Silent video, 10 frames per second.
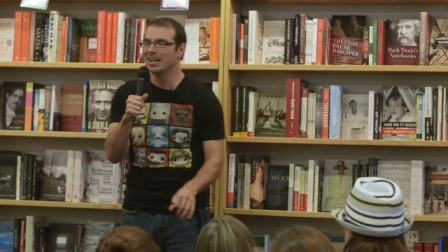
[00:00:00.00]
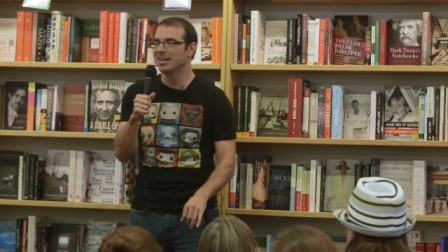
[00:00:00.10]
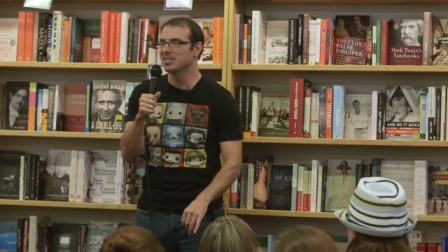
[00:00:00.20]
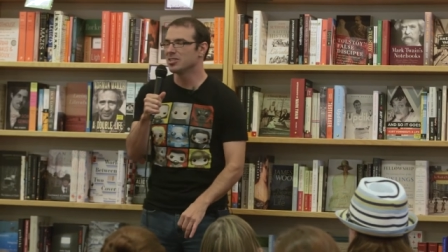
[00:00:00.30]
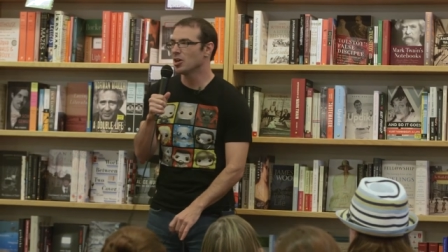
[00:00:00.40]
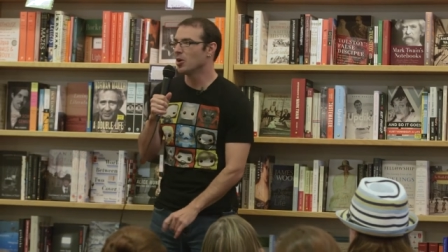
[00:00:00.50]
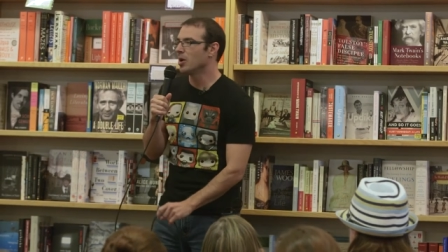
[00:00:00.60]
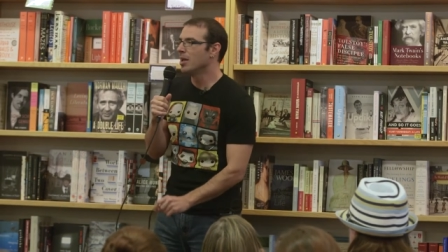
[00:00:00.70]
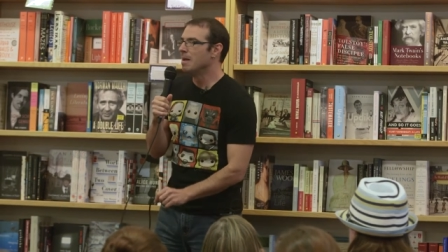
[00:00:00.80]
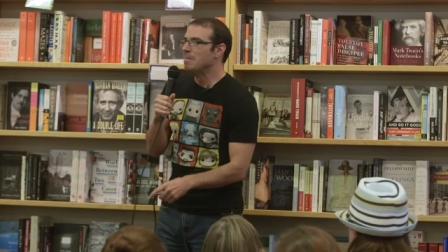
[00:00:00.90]
And
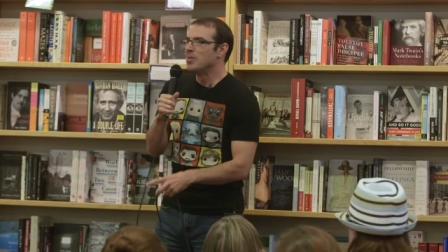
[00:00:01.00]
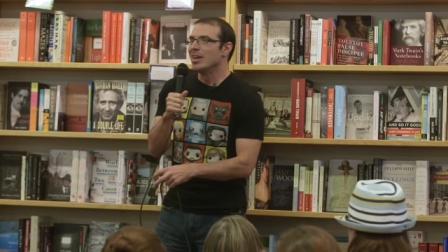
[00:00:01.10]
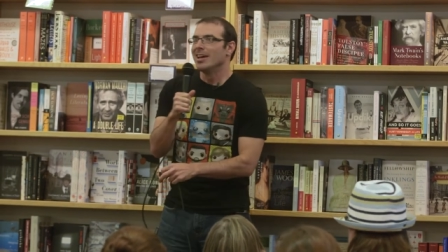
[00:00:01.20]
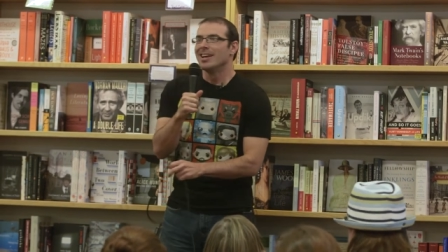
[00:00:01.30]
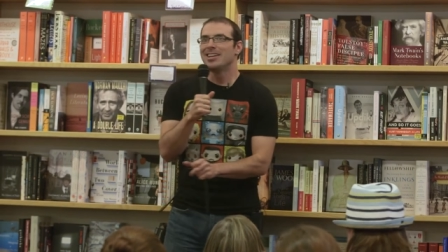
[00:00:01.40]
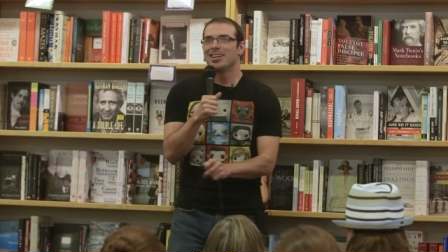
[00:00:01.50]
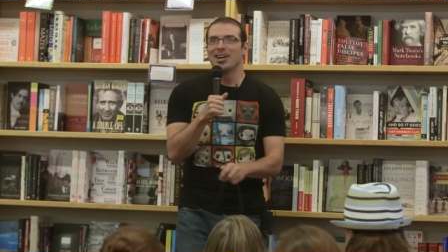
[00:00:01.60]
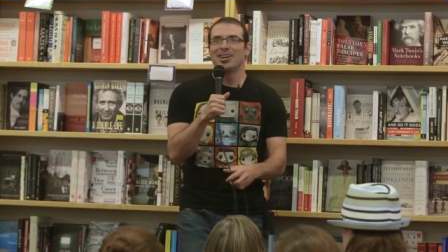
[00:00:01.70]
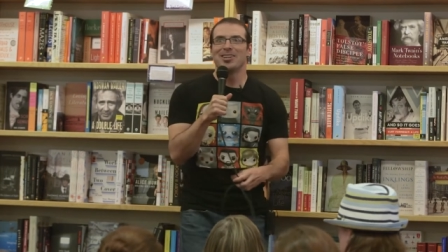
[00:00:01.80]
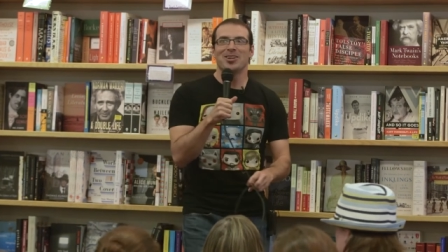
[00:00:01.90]
so you,
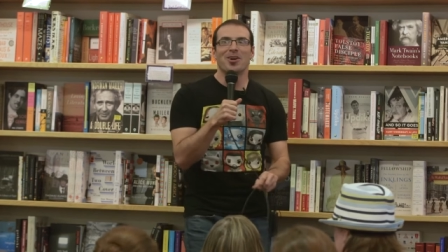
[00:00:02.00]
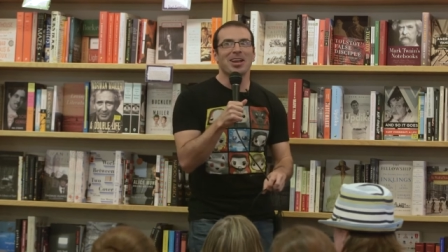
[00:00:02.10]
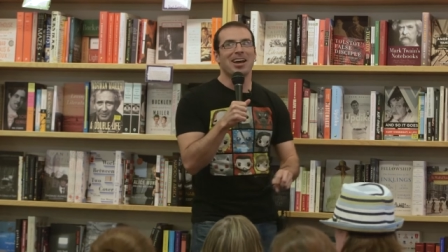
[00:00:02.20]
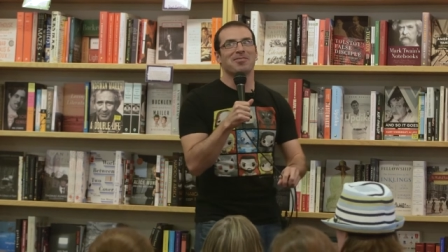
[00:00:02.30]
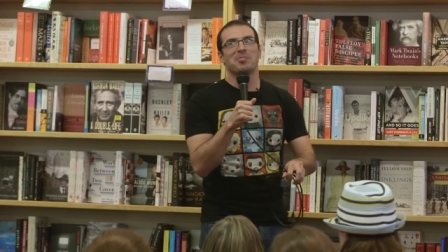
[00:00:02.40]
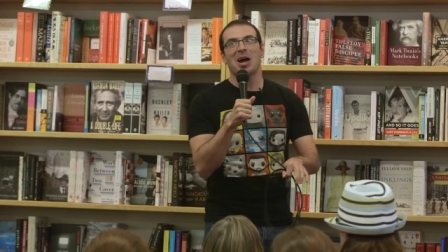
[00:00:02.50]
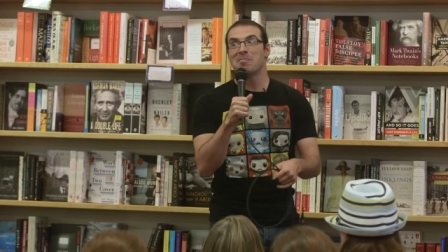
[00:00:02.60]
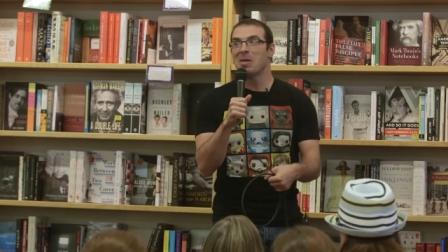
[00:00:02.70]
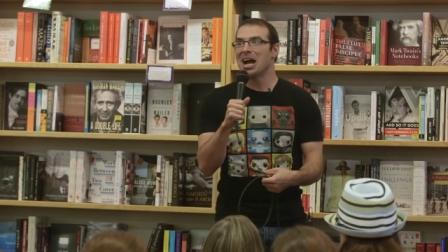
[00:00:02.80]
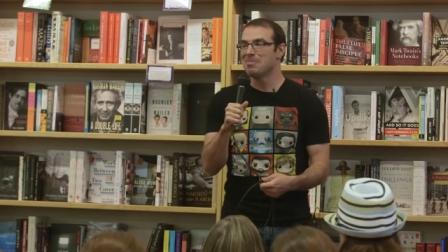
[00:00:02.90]
you don't have to buy
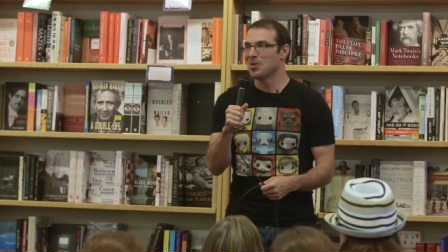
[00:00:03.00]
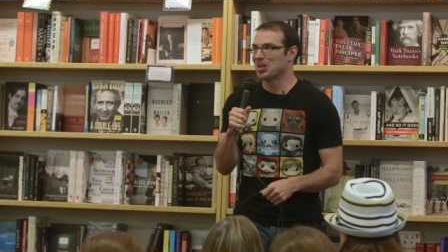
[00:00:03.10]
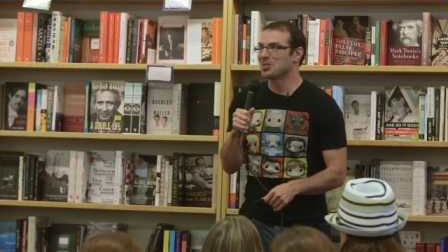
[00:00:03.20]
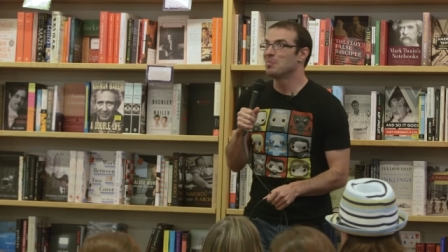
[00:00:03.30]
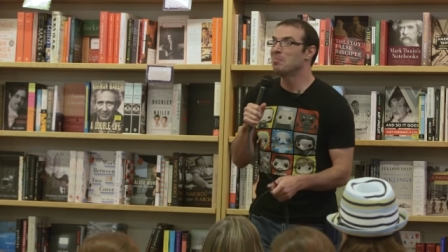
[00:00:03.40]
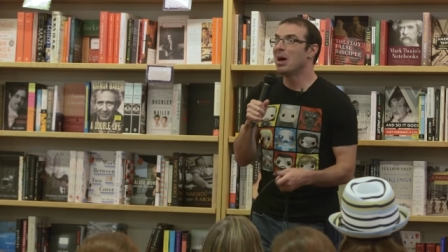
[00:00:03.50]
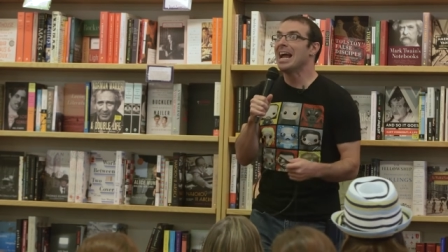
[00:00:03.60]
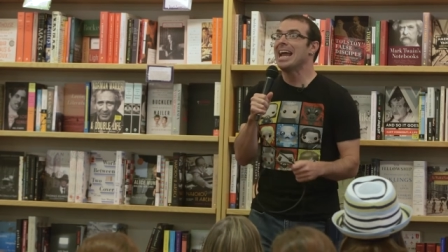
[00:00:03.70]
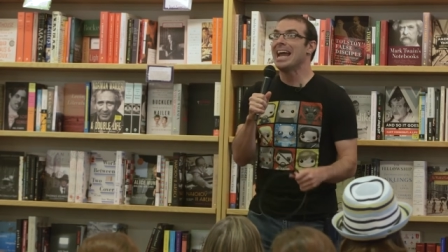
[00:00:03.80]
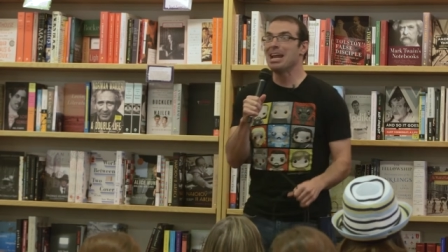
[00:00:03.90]
my books, but
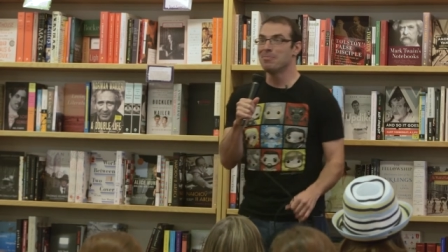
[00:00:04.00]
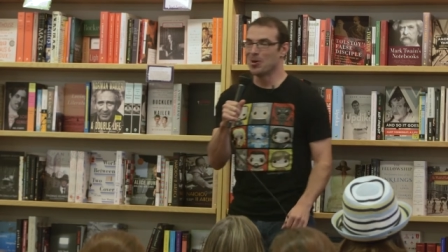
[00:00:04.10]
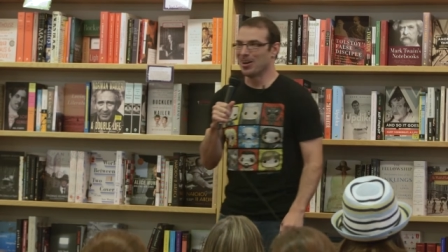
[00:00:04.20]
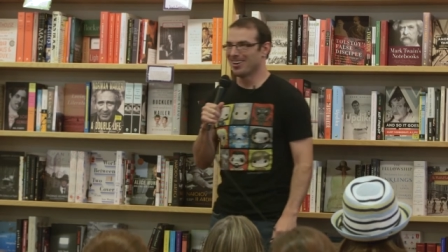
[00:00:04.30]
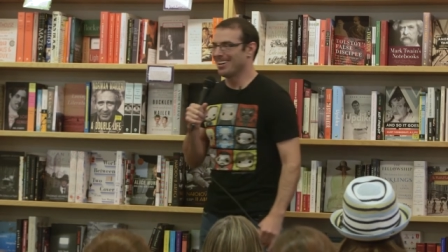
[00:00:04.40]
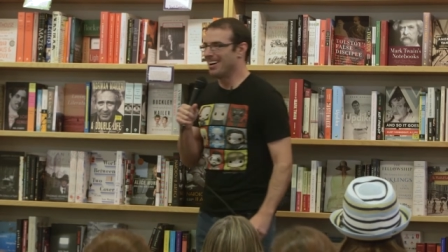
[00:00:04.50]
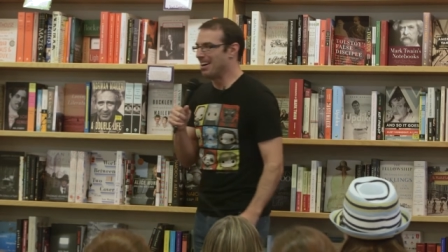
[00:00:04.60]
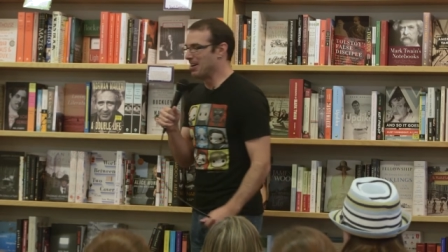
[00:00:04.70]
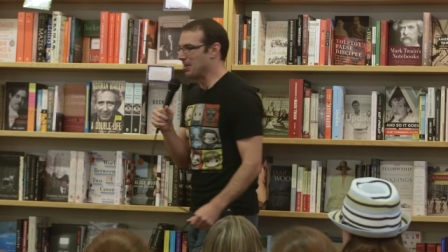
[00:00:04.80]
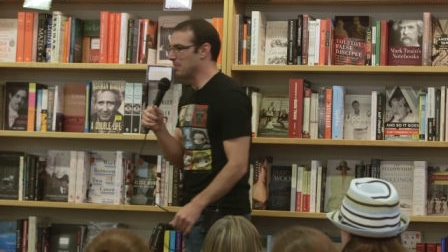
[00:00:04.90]
buy a book
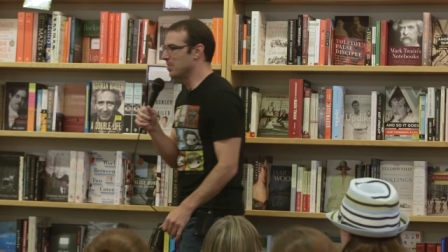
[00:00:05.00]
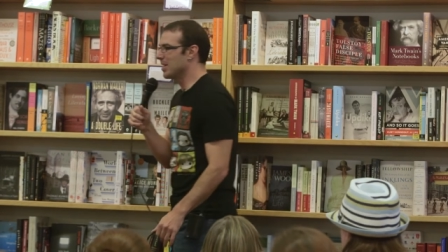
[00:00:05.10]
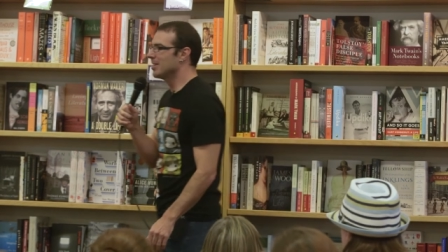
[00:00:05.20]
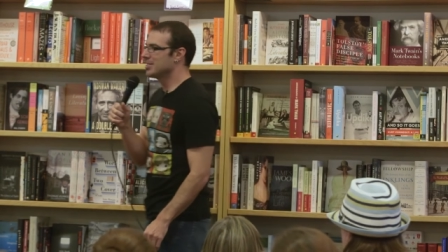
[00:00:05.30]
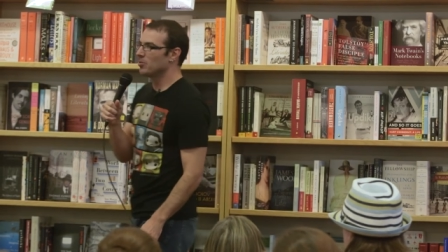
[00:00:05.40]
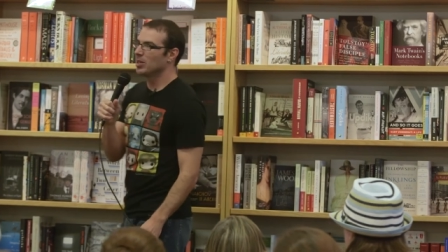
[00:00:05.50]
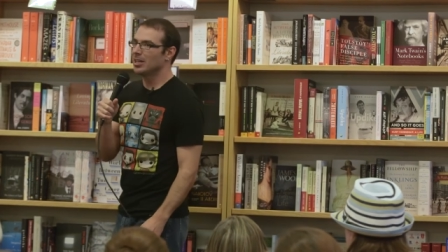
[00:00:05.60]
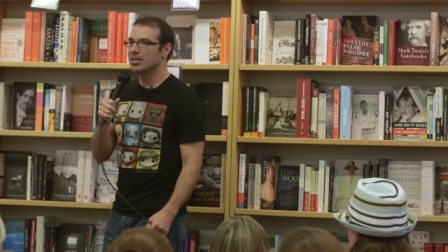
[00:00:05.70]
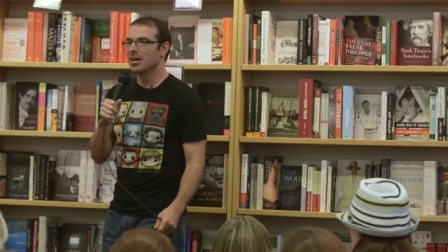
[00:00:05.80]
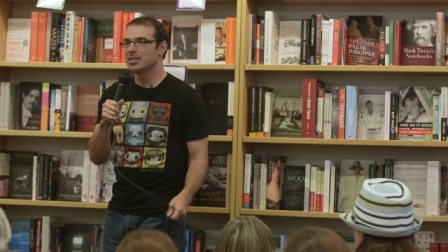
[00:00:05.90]
um, because it
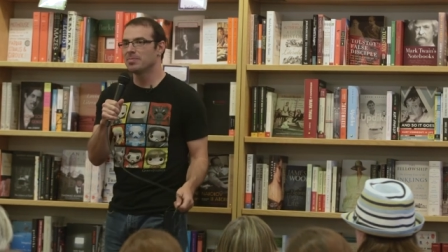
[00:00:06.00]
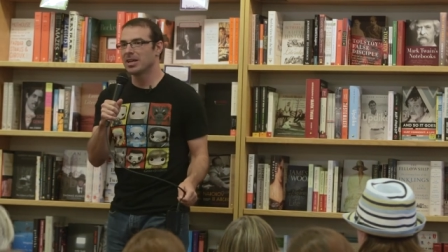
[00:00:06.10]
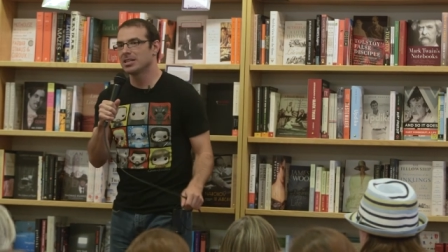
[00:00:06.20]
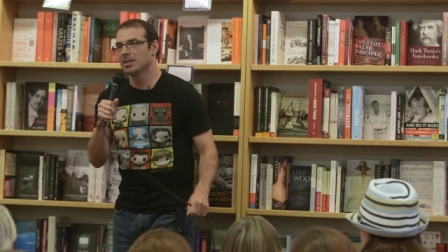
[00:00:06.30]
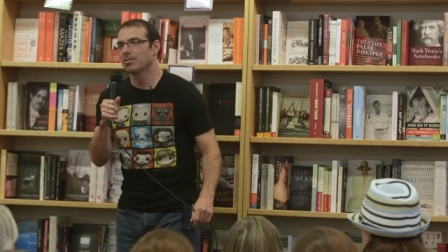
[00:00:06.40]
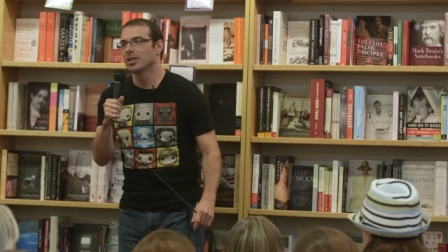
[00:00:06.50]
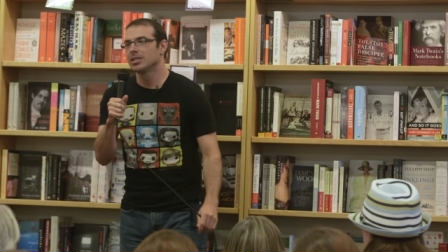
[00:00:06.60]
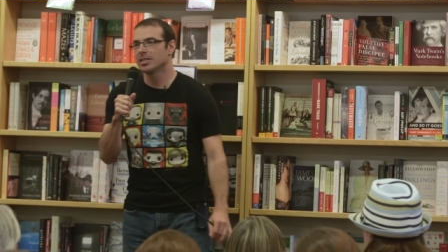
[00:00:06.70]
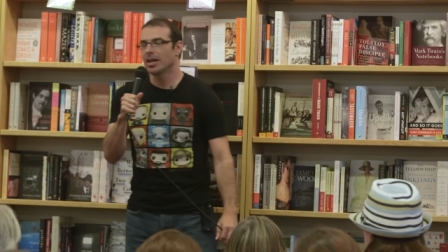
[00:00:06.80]
really does make a difference.